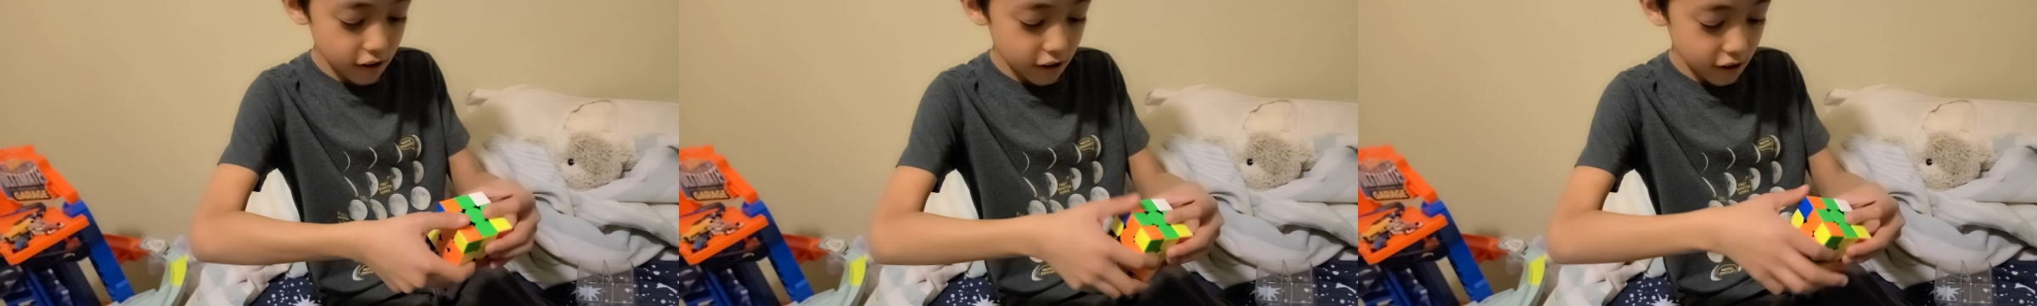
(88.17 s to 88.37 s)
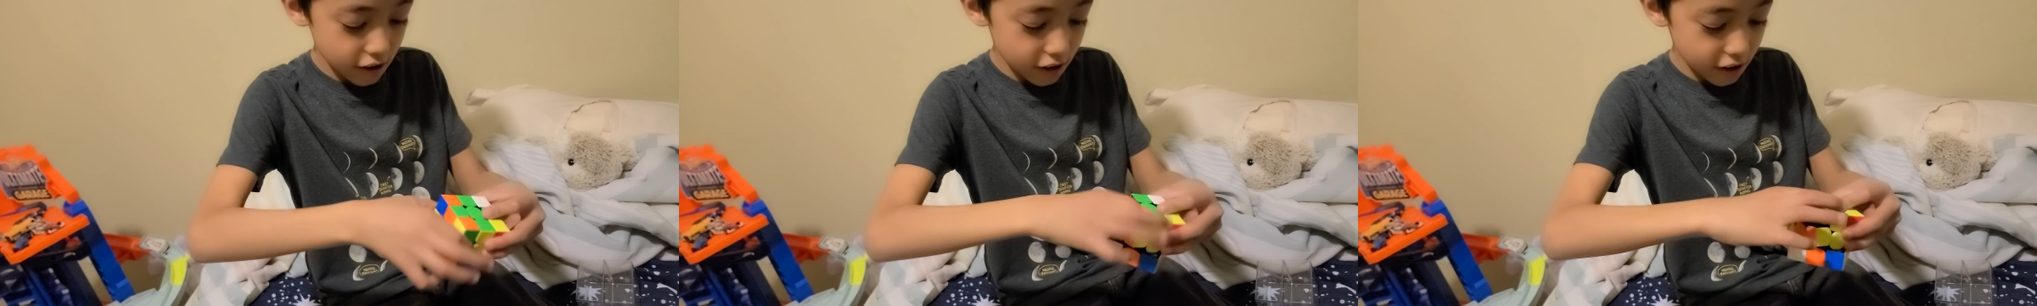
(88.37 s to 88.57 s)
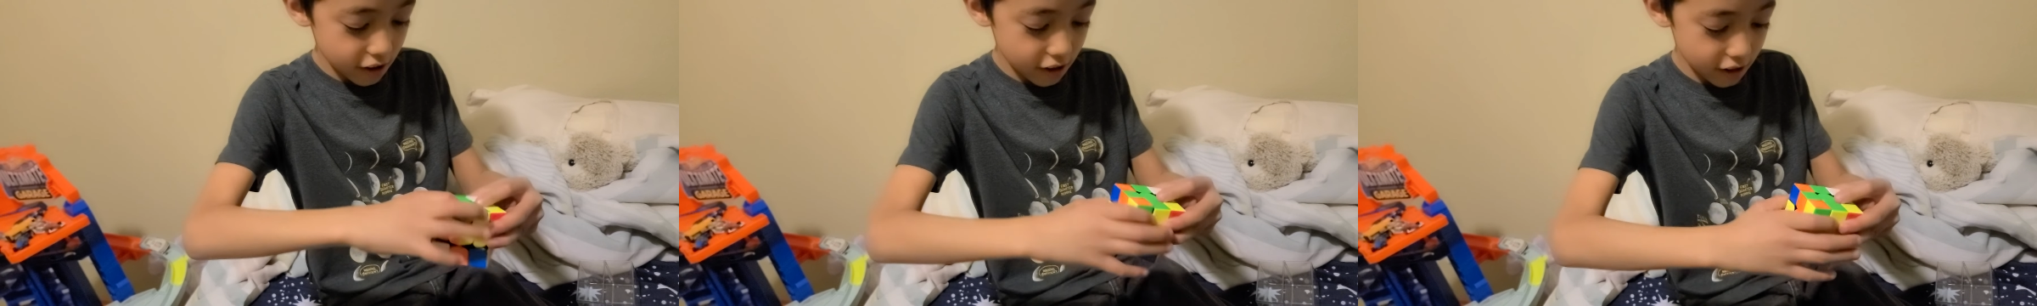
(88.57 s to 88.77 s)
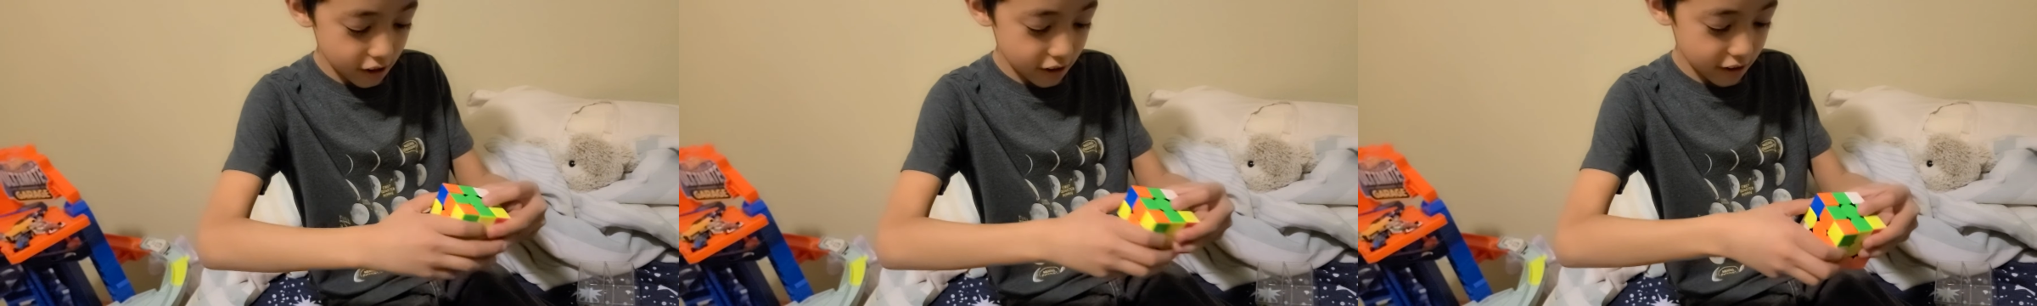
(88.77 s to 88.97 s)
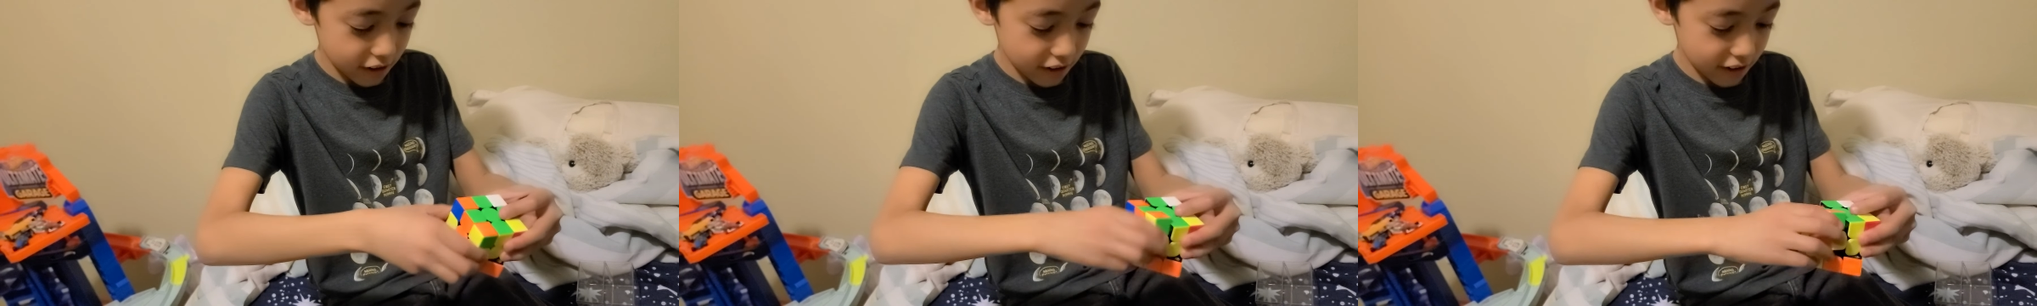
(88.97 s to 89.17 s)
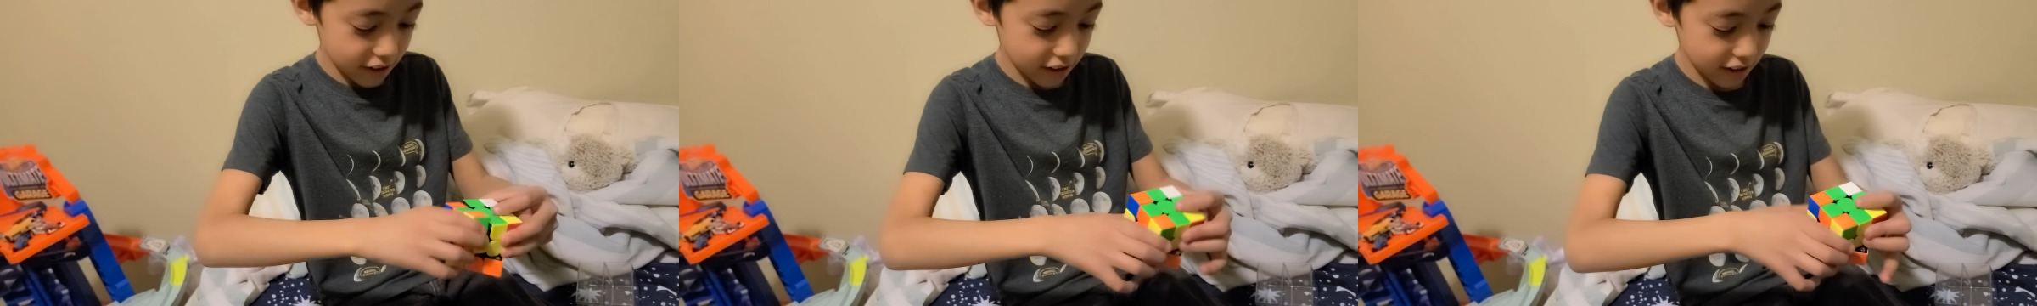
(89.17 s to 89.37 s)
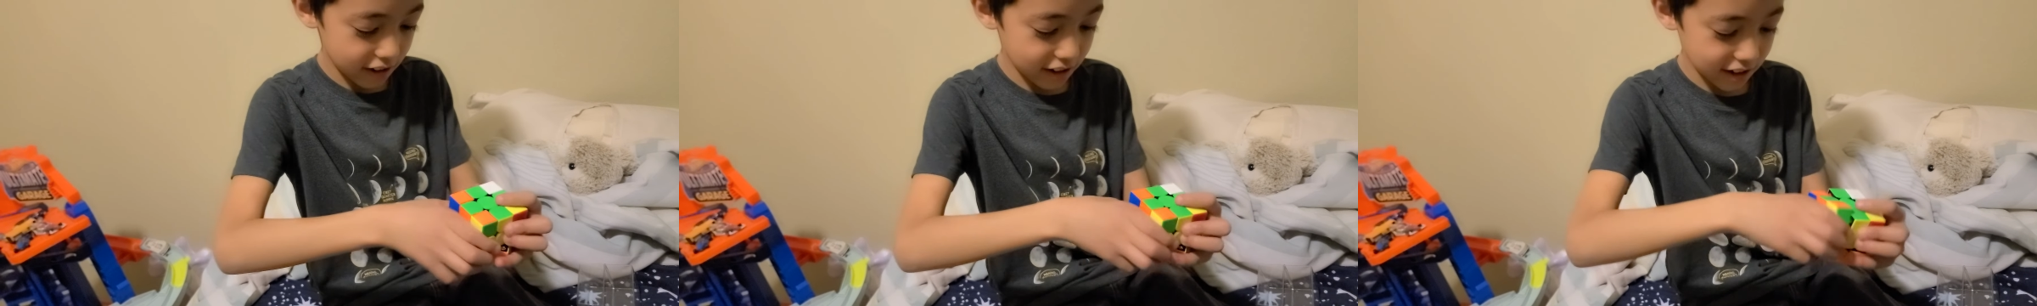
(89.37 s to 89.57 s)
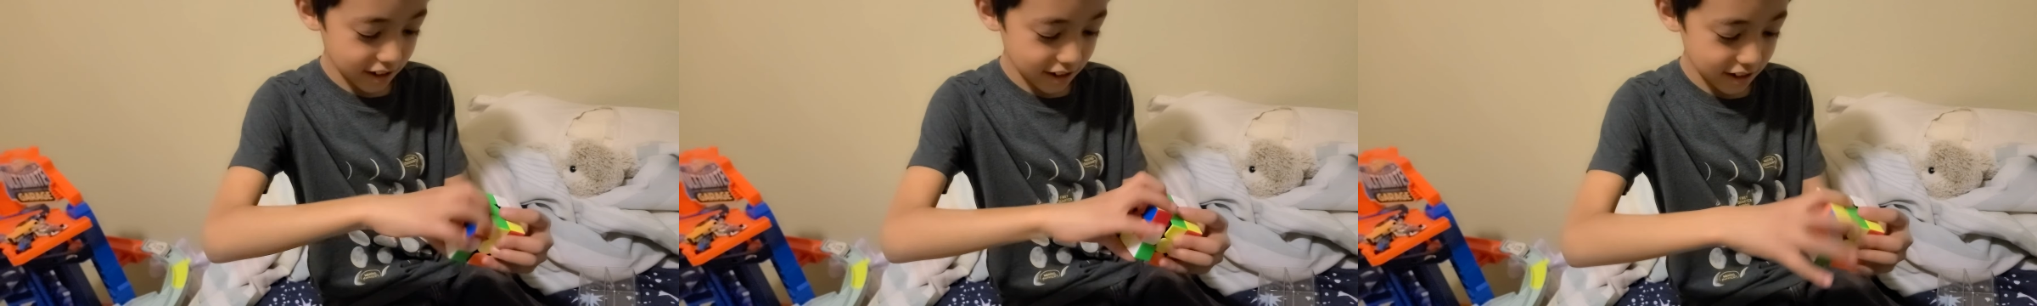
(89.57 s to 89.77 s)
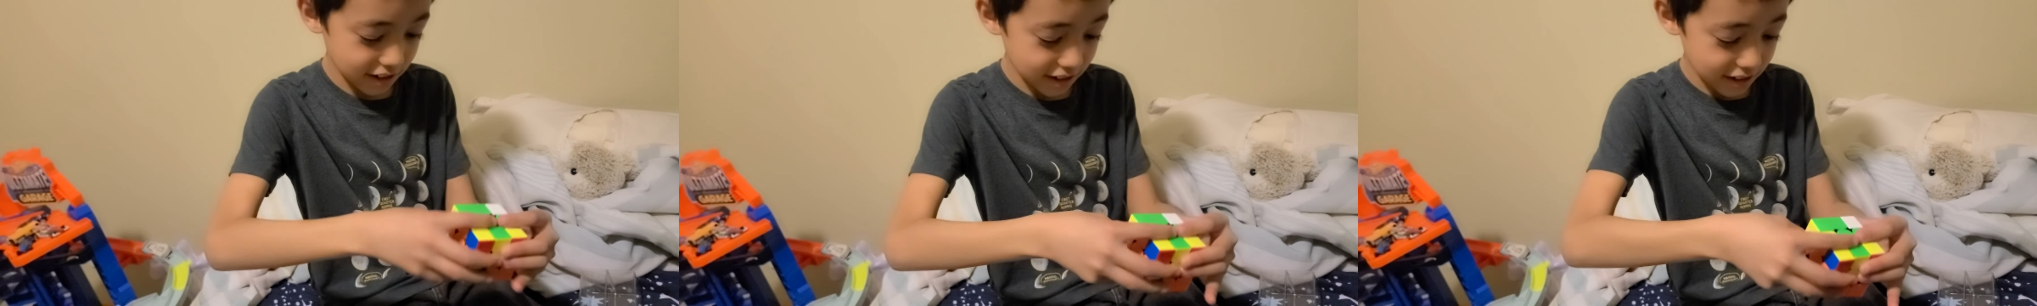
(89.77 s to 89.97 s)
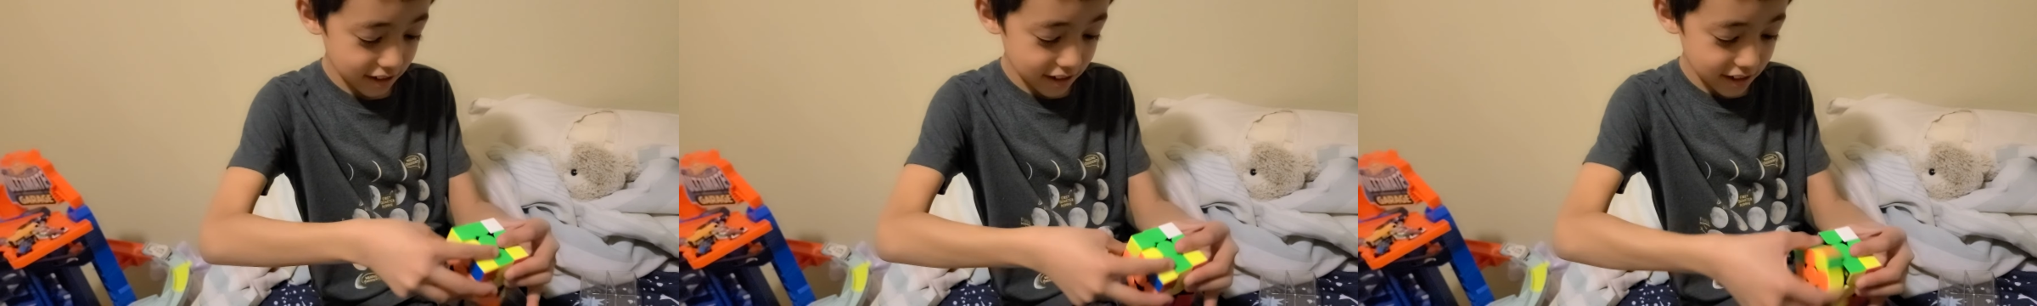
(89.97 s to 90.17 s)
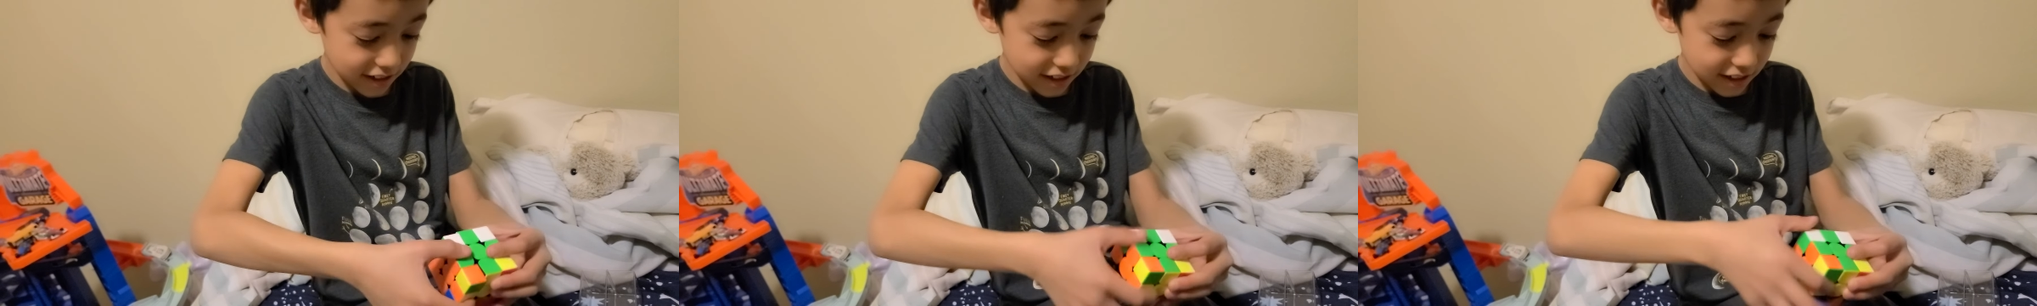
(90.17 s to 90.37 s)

(no one is talking)